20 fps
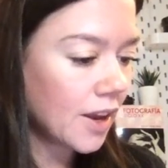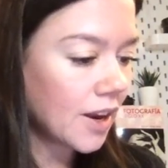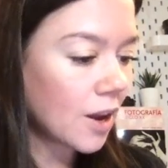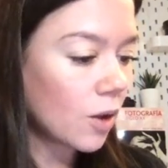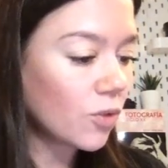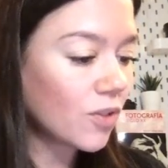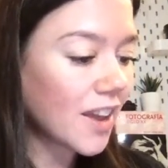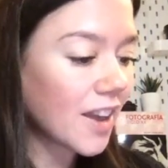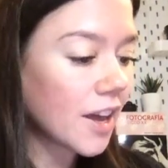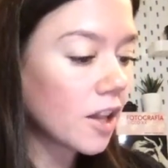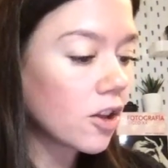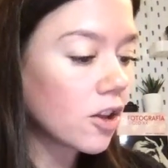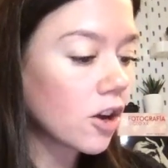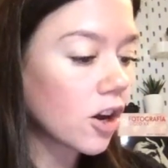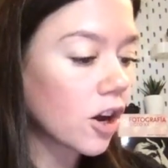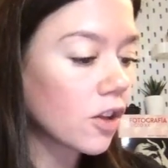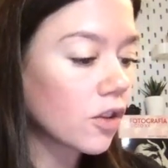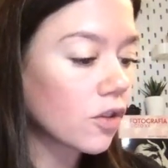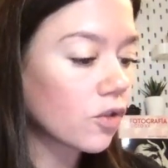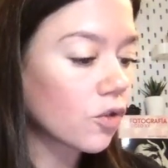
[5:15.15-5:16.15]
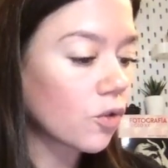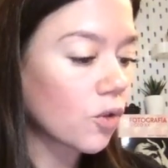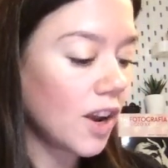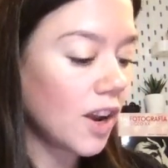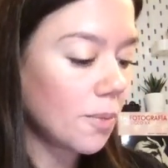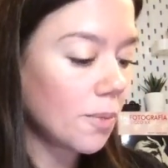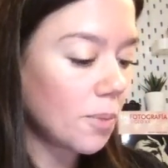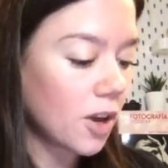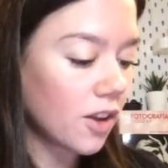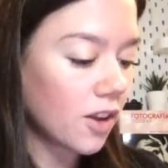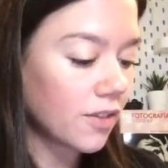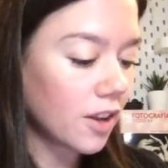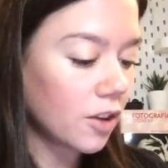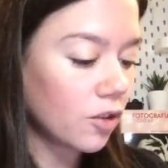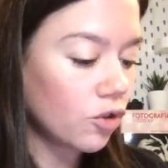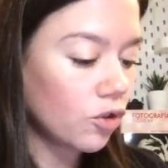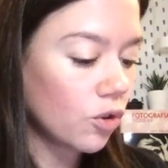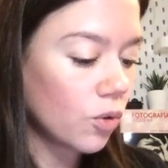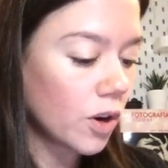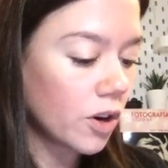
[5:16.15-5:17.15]
Now take a look on screen because I
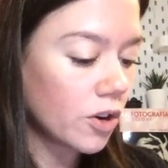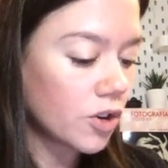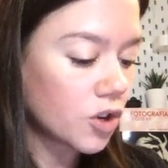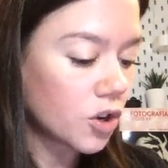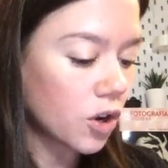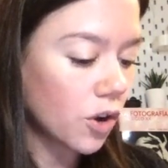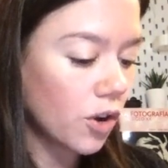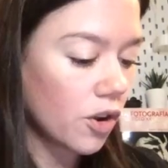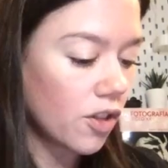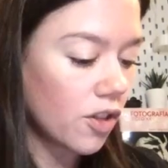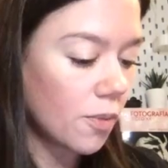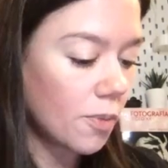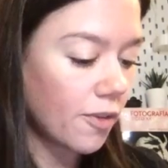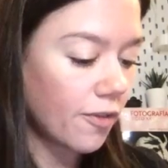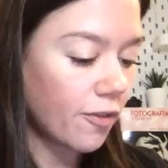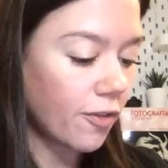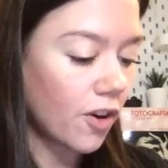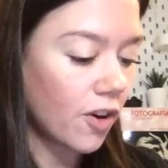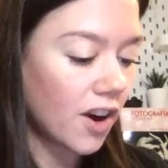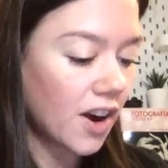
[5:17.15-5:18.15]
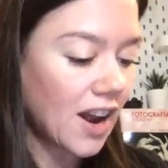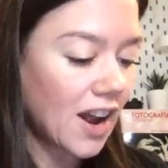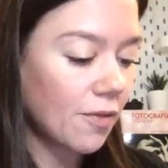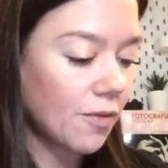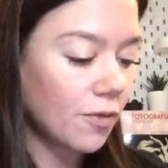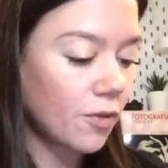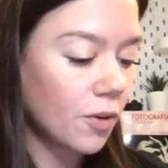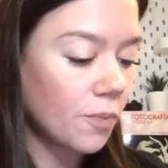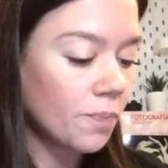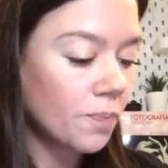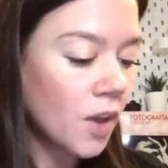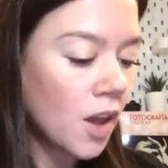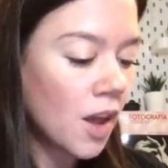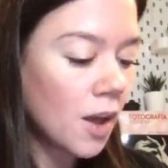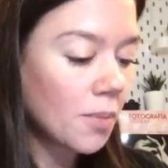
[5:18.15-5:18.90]
do want to show you the before and after.